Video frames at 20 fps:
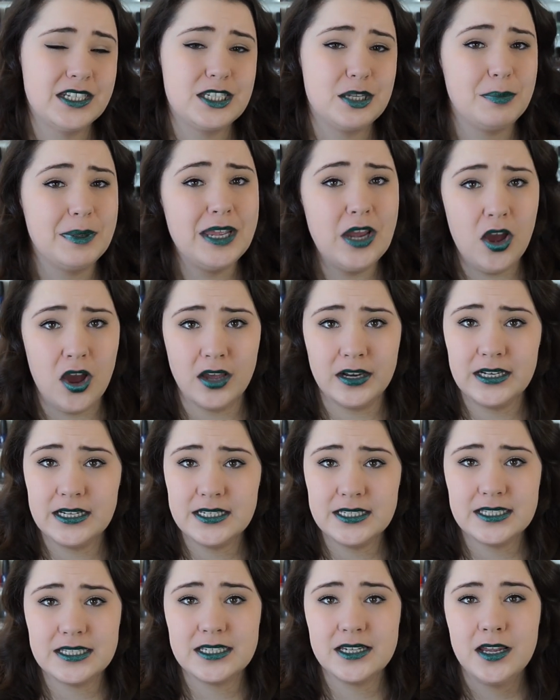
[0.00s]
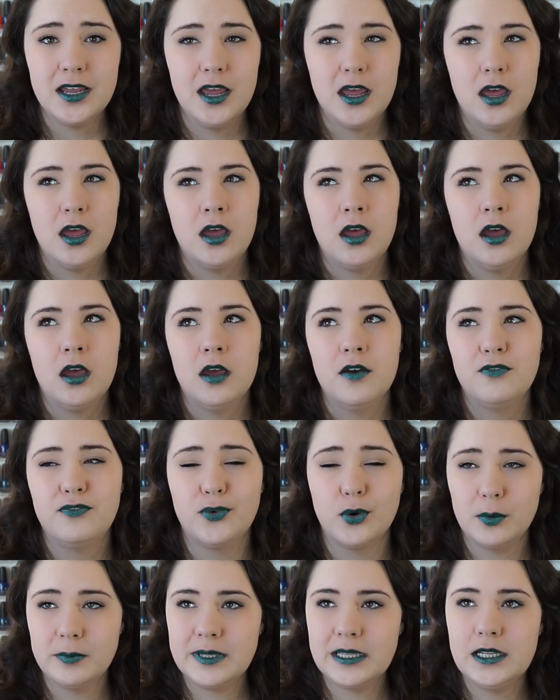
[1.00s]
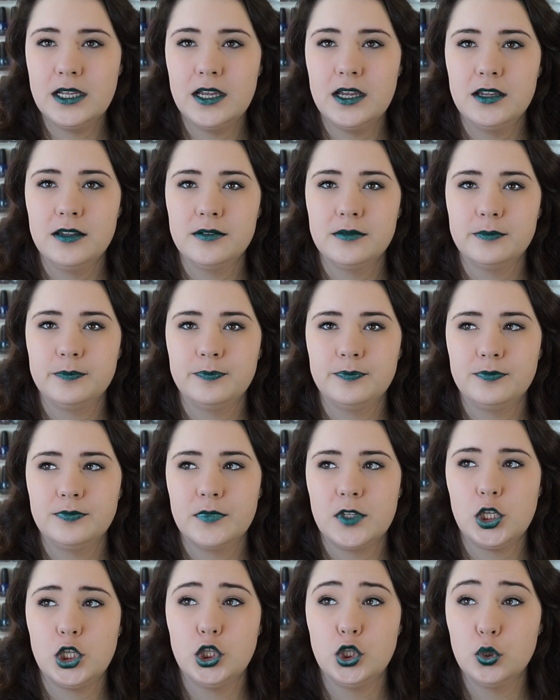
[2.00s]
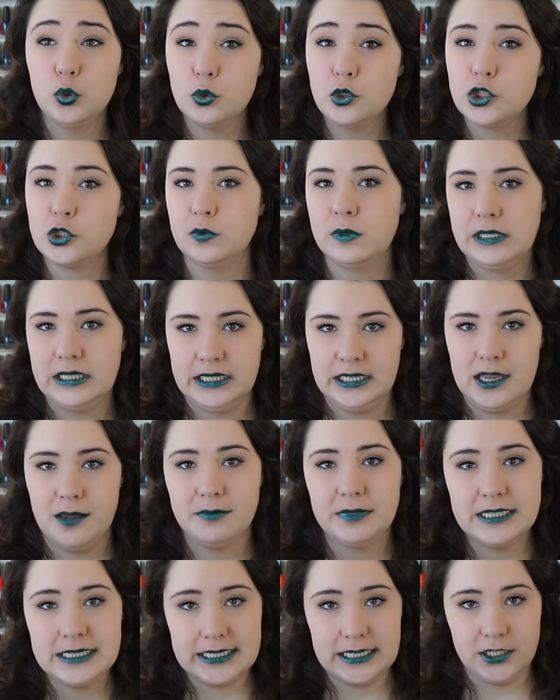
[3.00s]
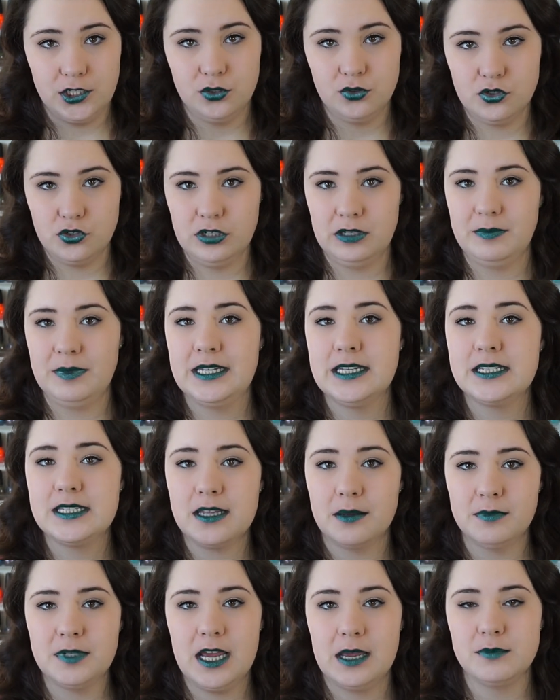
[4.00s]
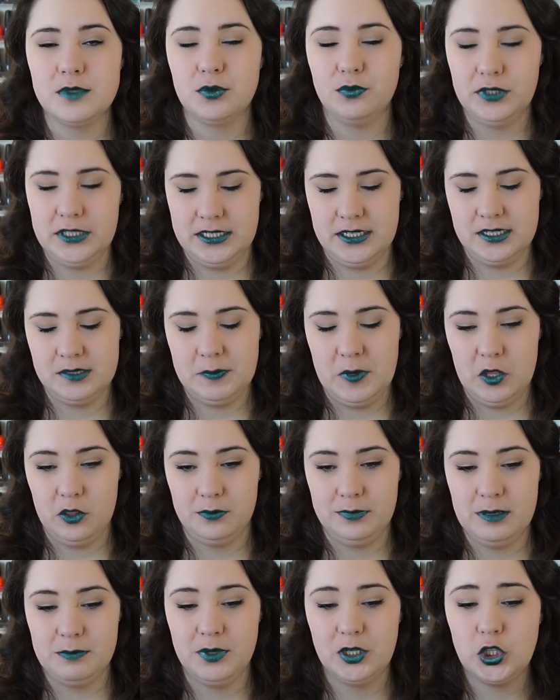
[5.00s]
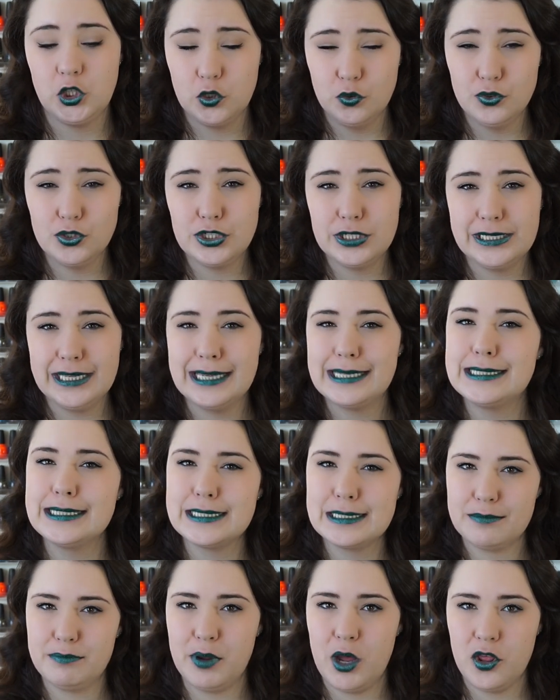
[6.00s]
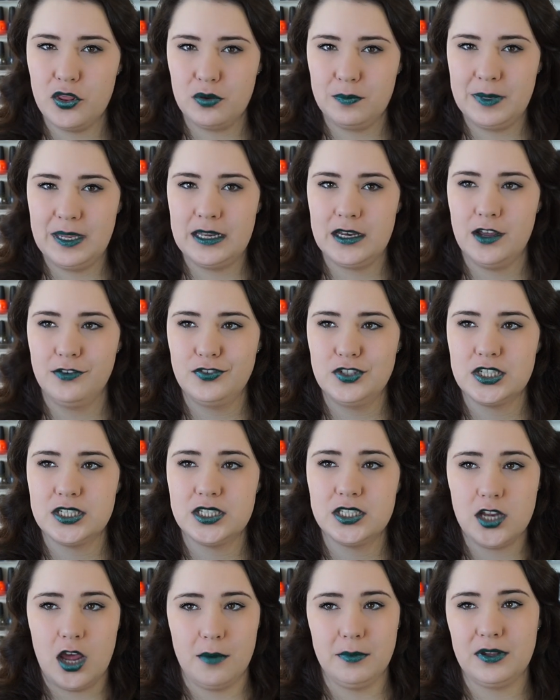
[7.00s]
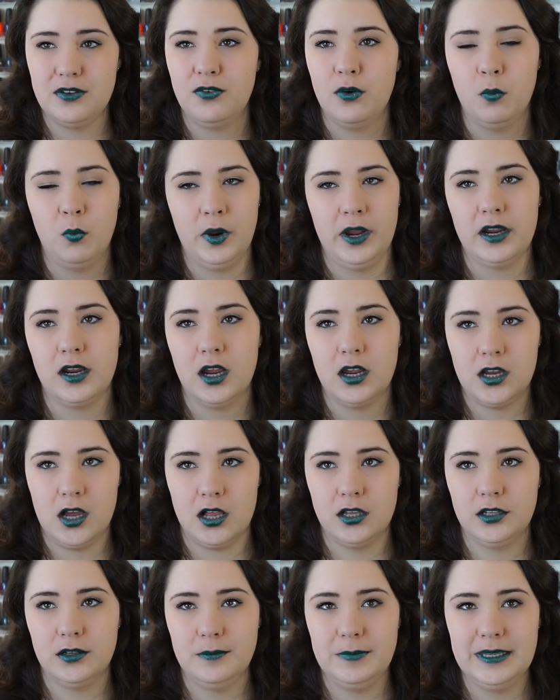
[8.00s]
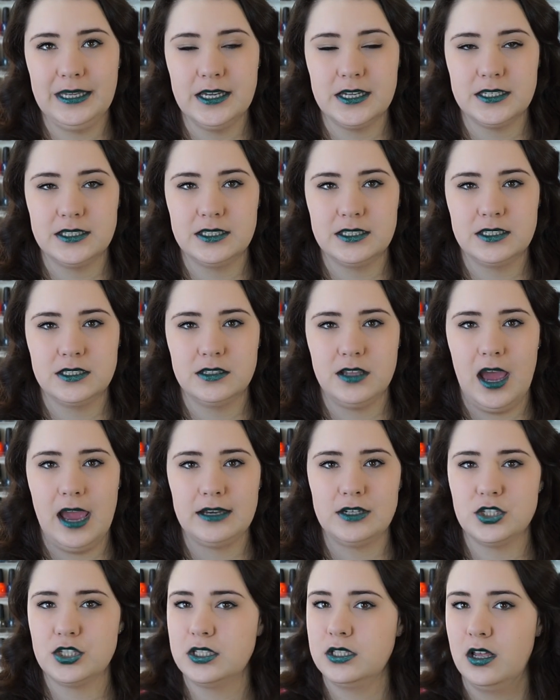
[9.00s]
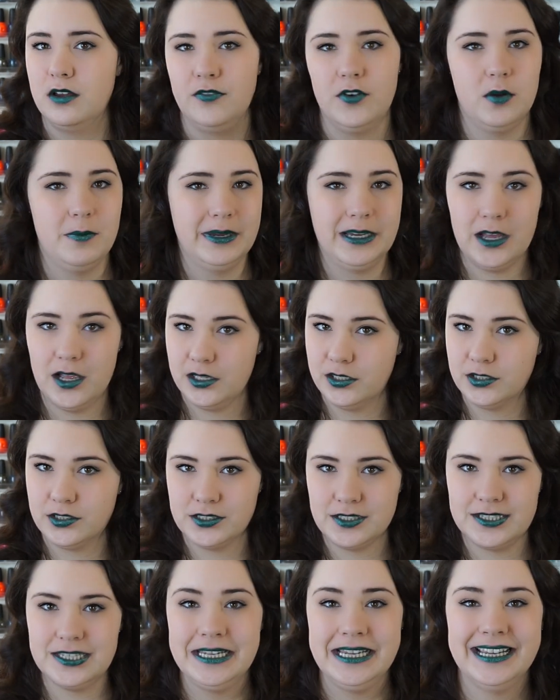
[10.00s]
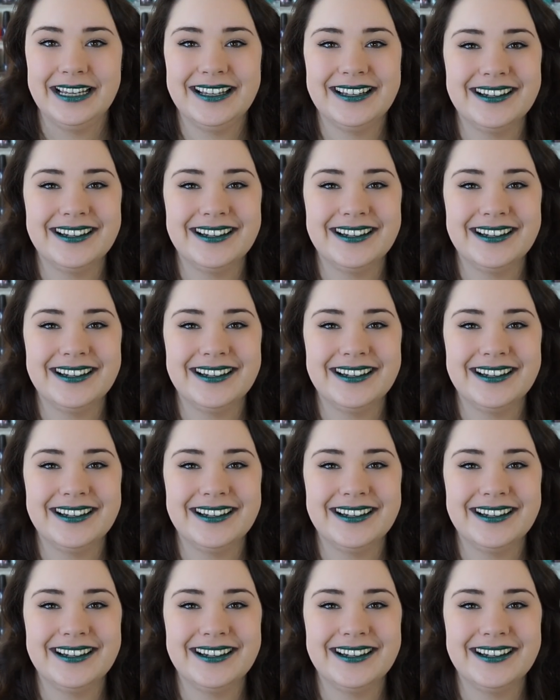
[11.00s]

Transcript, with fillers: To be honest, formula usually, I'm going to say usually because sometimes it really does bother me, but usually it doesn't bother me enough to stop me from wearing a color because I just love all my colors.